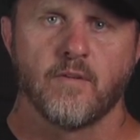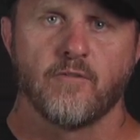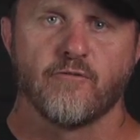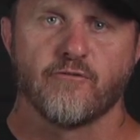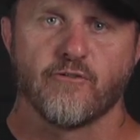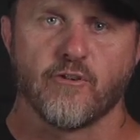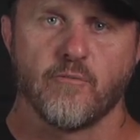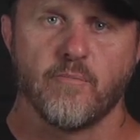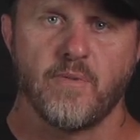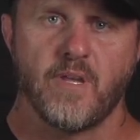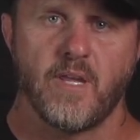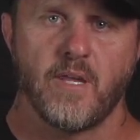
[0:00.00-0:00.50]

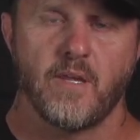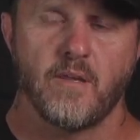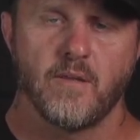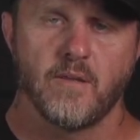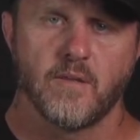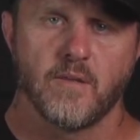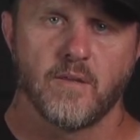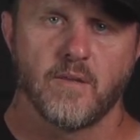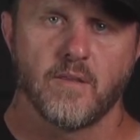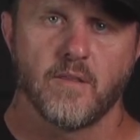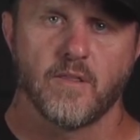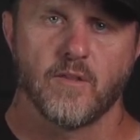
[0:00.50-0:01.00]
For me,
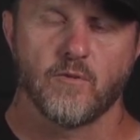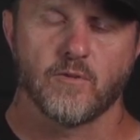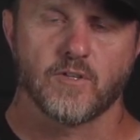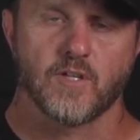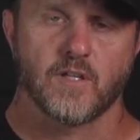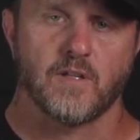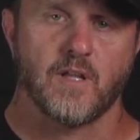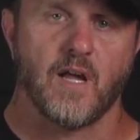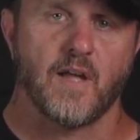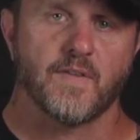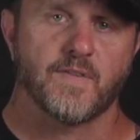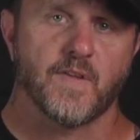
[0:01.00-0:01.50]
there was a
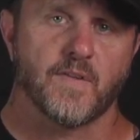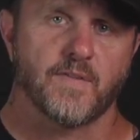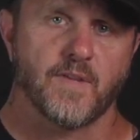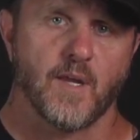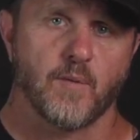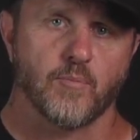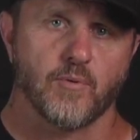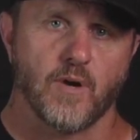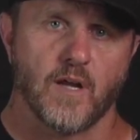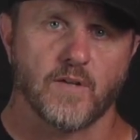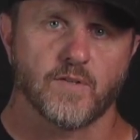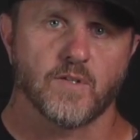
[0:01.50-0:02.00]
lot that they
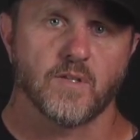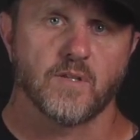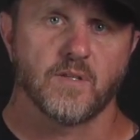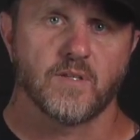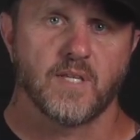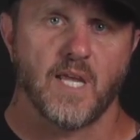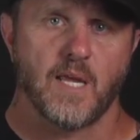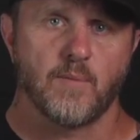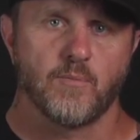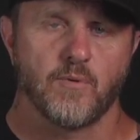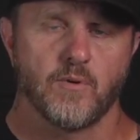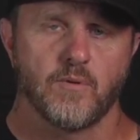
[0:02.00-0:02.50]
brought to the
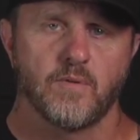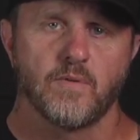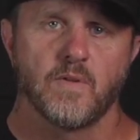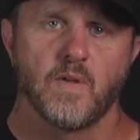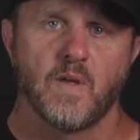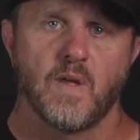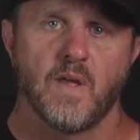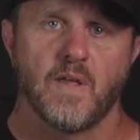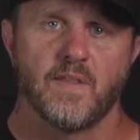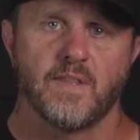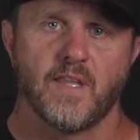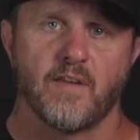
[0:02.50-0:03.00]
table,
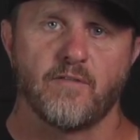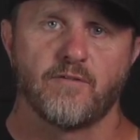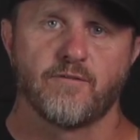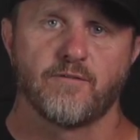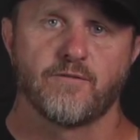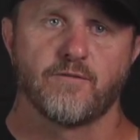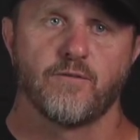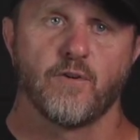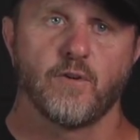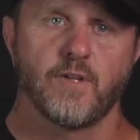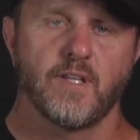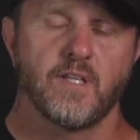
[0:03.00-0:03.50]
and they
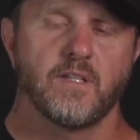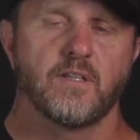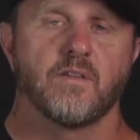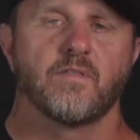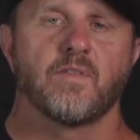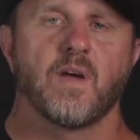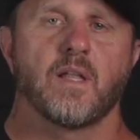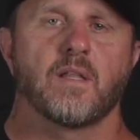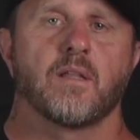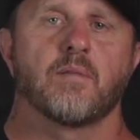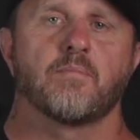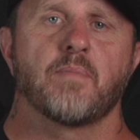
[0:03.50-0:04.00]
fully
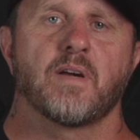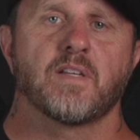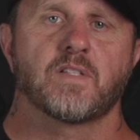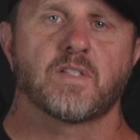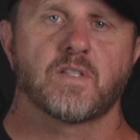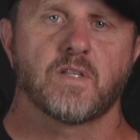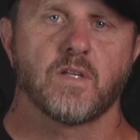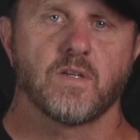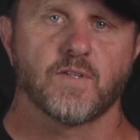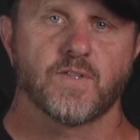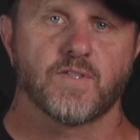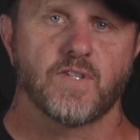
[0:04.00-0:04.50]
developed my
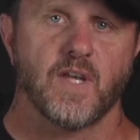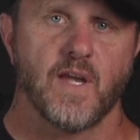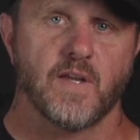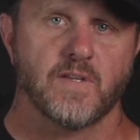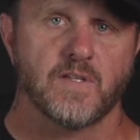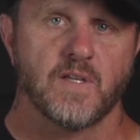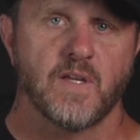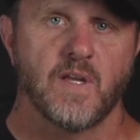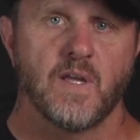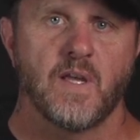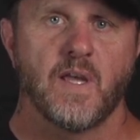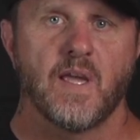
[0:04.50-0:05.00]
skill
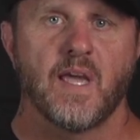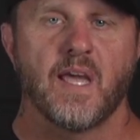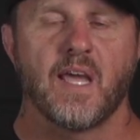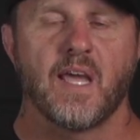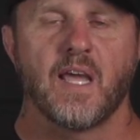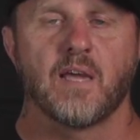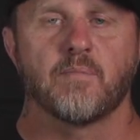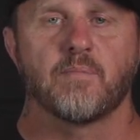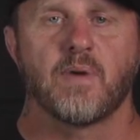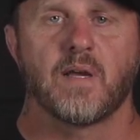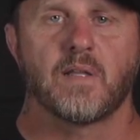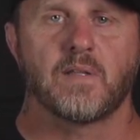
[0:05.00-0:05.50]
set
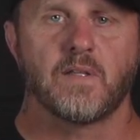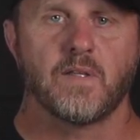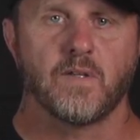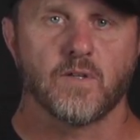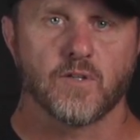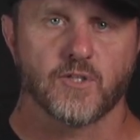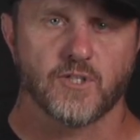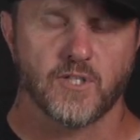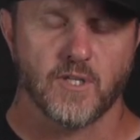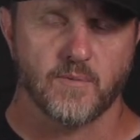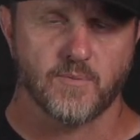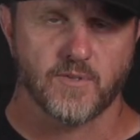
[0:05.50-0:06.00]
and my
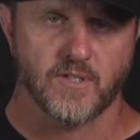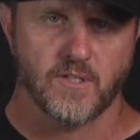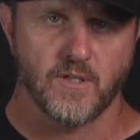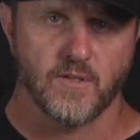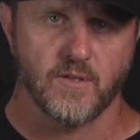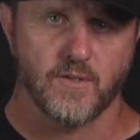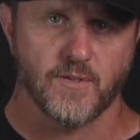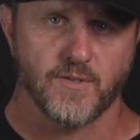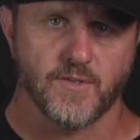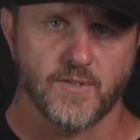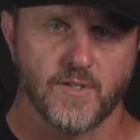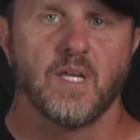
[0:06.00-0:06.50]
leadership
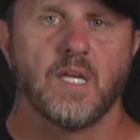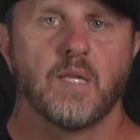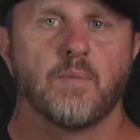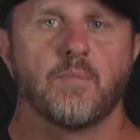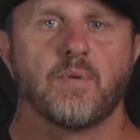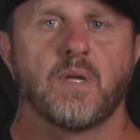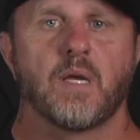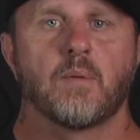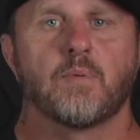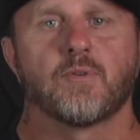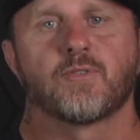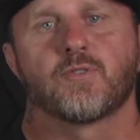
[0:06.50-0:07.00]
skills and
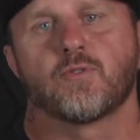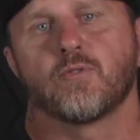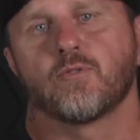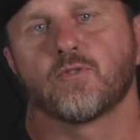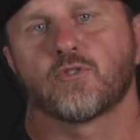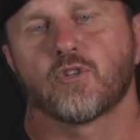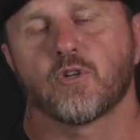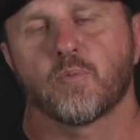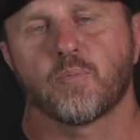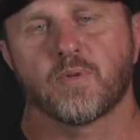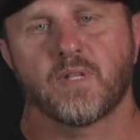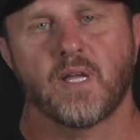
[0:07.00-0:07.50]
be able to
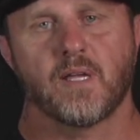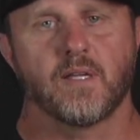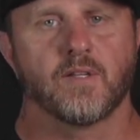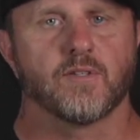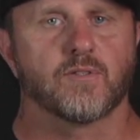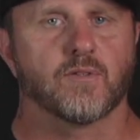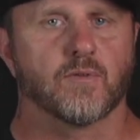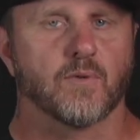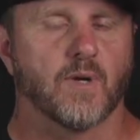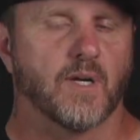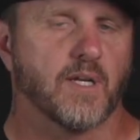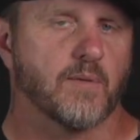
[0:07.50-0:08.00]
interpret that
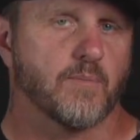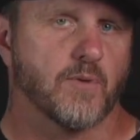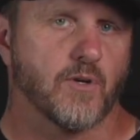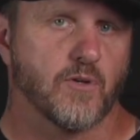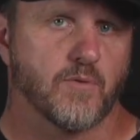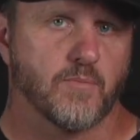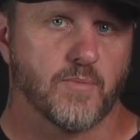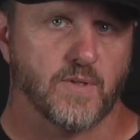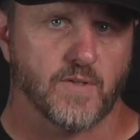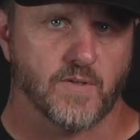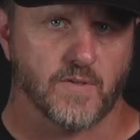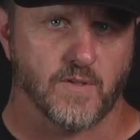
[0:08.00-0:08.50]
into running my
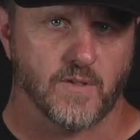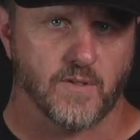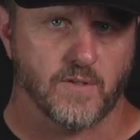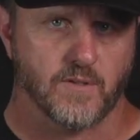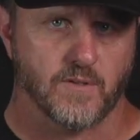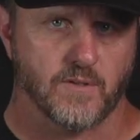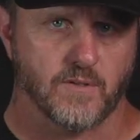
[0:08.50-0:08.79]
own business.